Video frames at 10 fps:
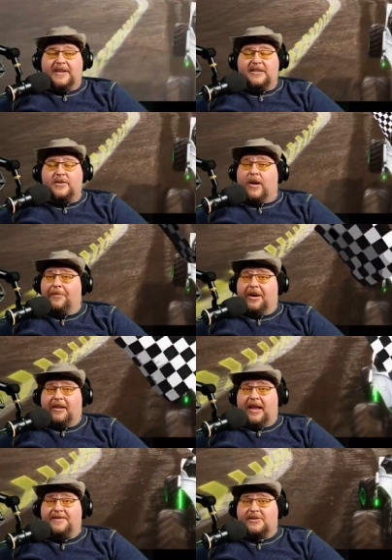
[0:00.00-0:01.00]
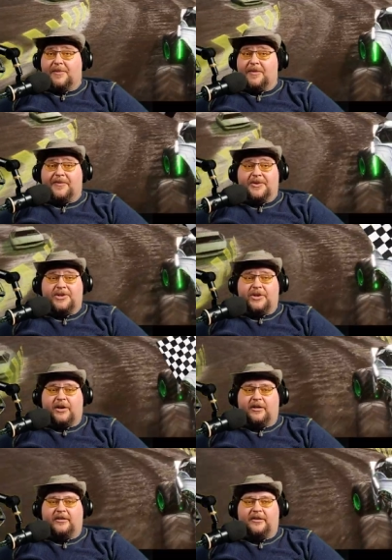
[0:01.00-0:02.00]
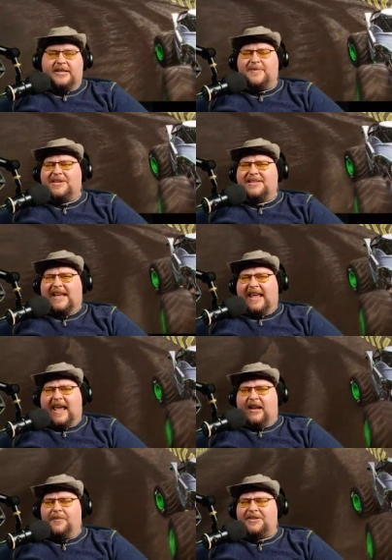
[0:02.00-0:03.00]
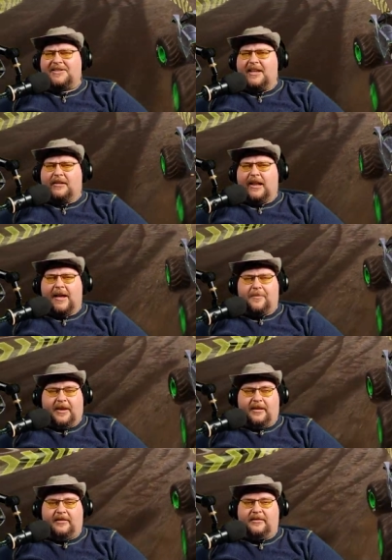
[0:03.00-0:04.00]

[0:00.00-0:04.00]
I do, I'm going to live stream it for sure. As much as I can, as much as they'll let me.